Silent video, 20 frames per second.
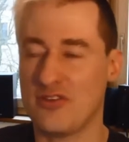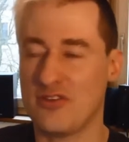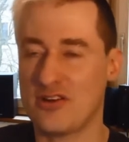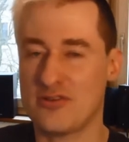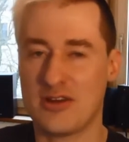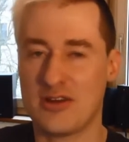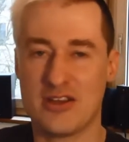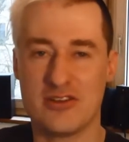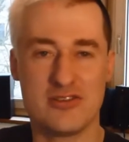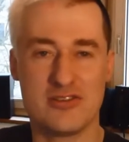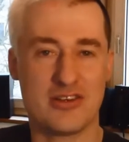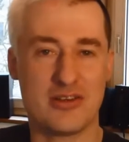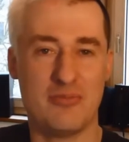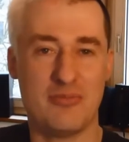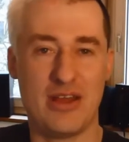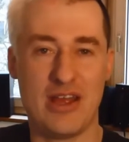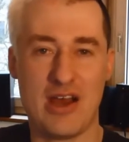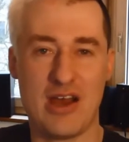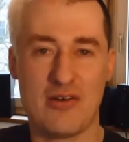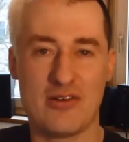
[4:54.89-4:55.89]
Not a record you can
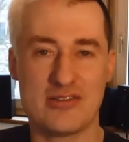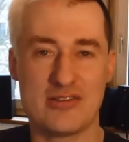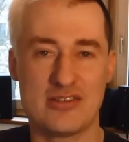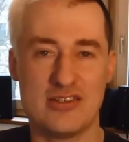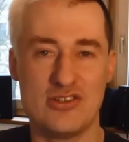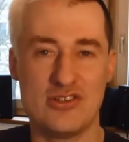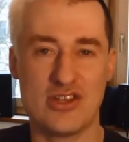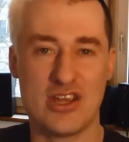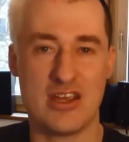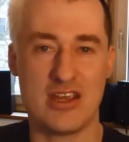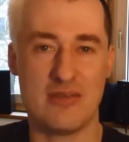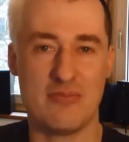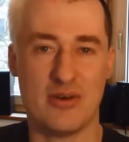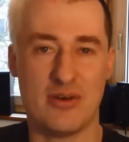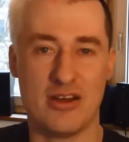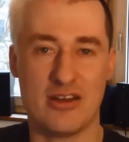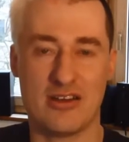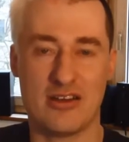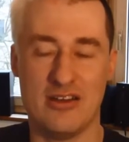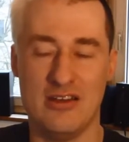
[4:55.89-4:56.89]
play out as DJ,
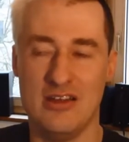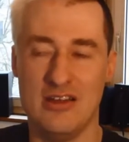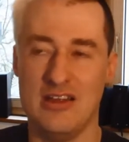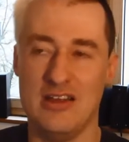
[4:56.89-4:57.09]
but uh,